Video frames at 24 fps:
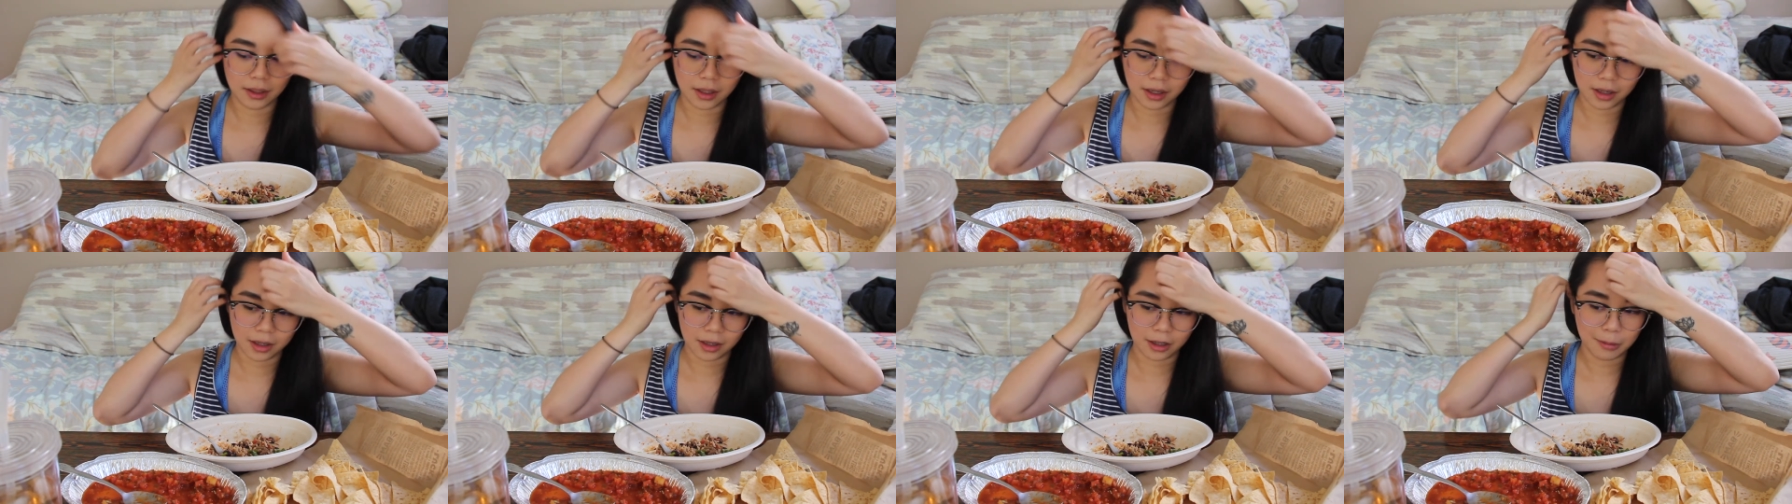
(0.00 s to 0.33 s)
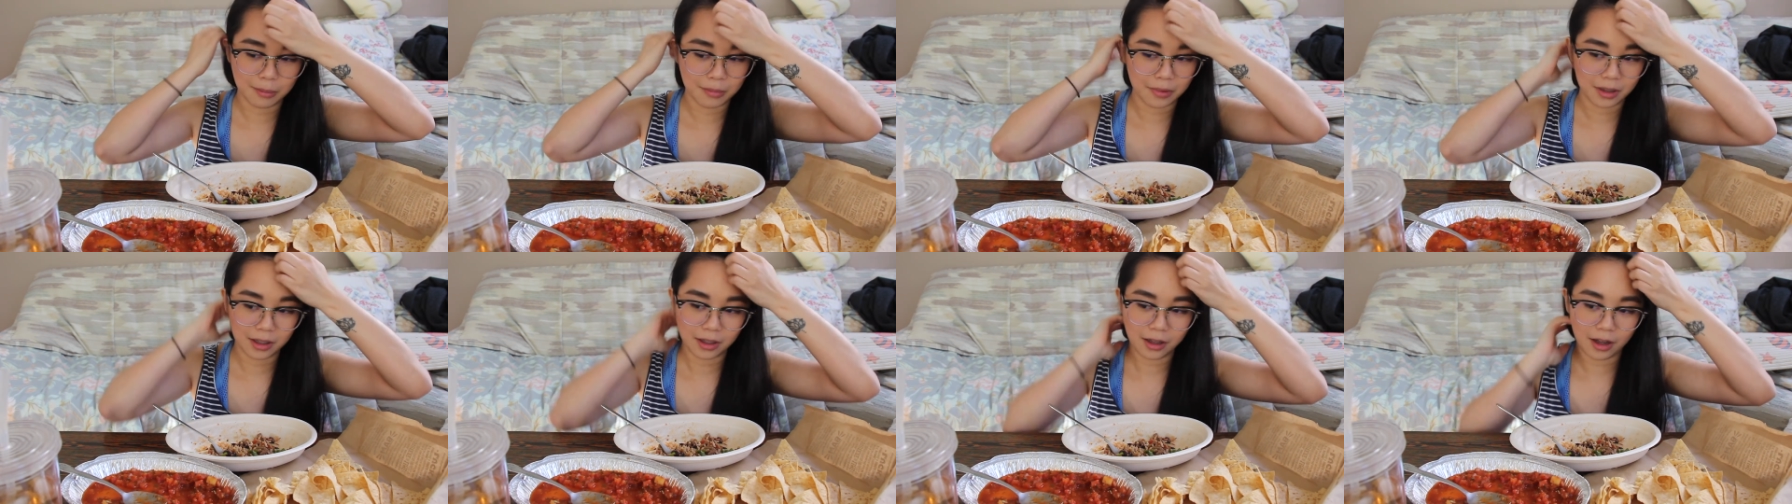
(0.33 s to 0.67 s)

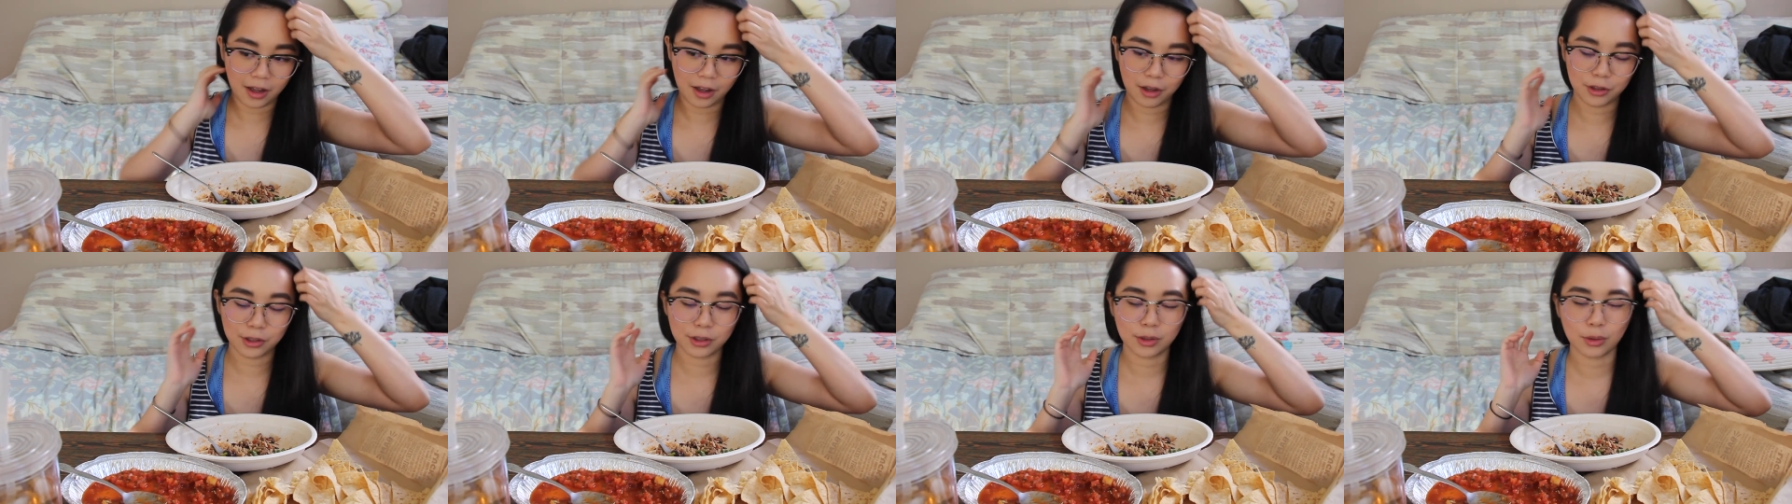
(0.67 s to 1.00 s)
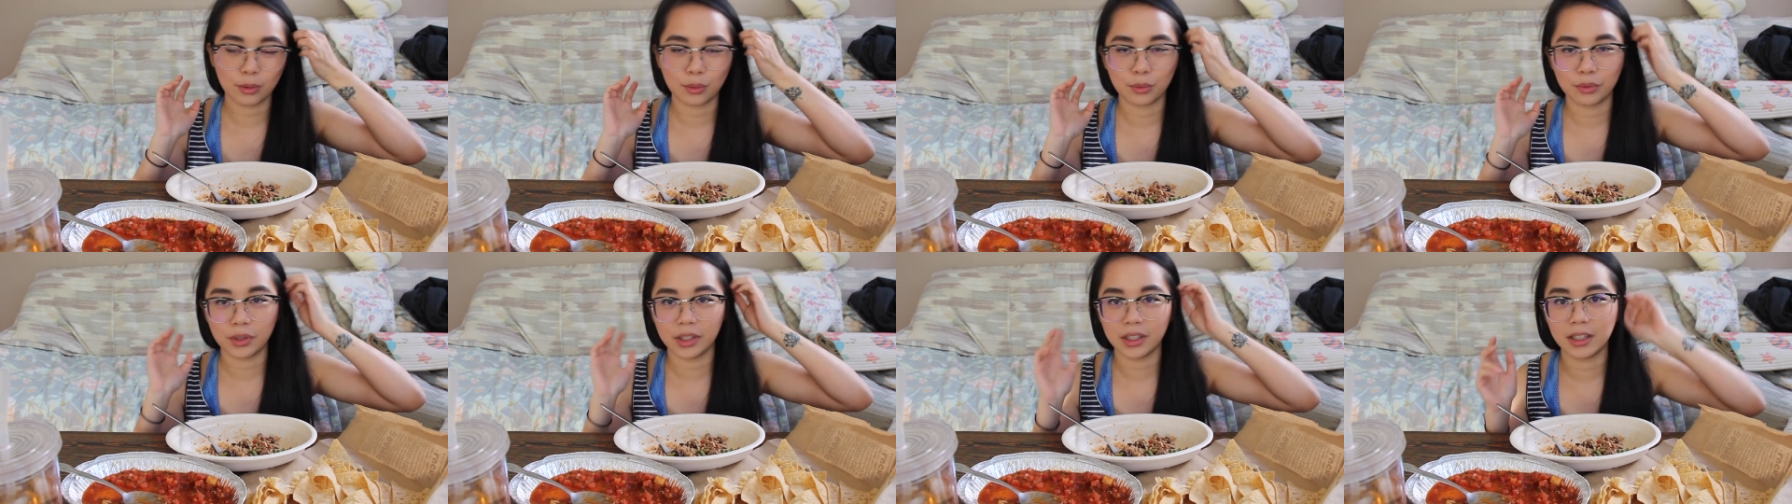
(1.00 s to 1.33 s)
Um, I
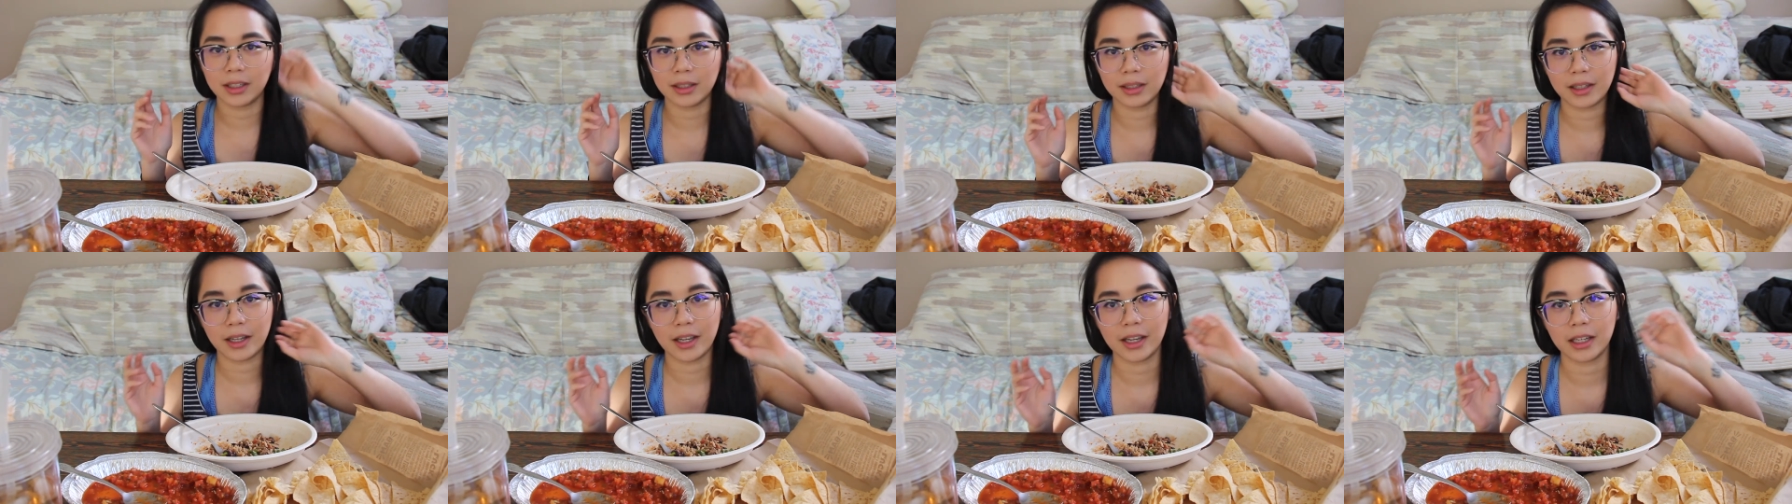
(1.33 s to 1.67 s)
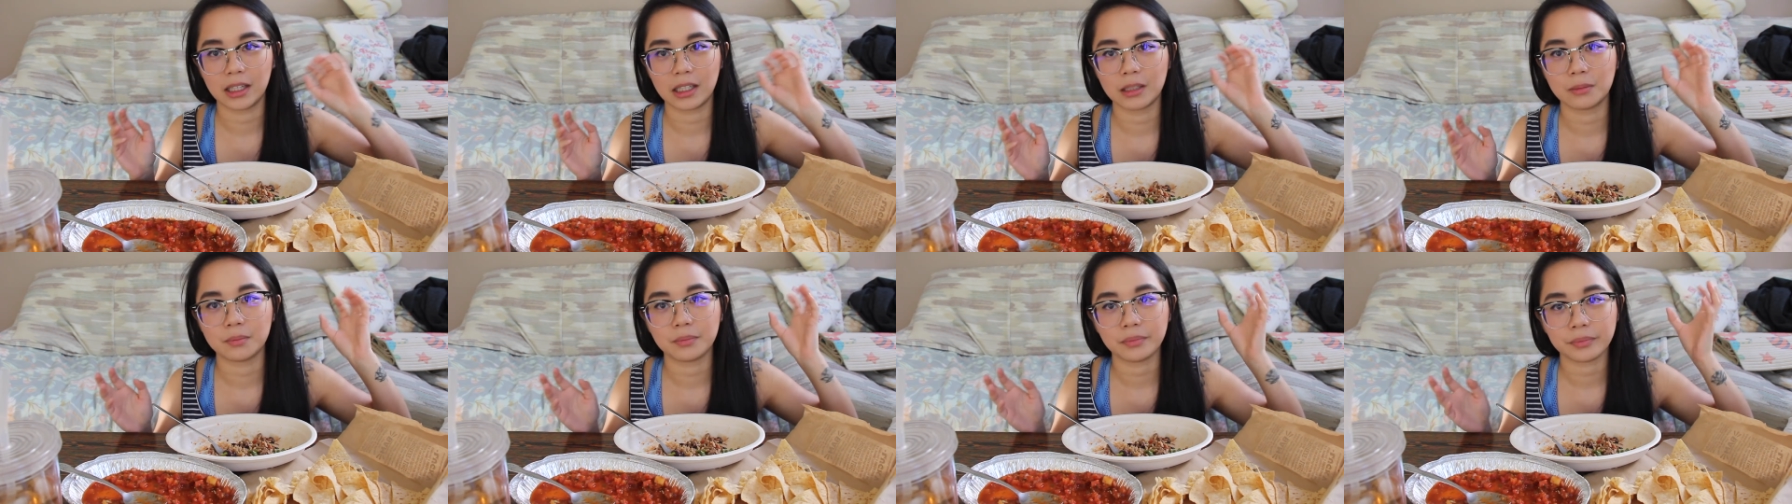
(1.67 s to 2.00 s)
also really like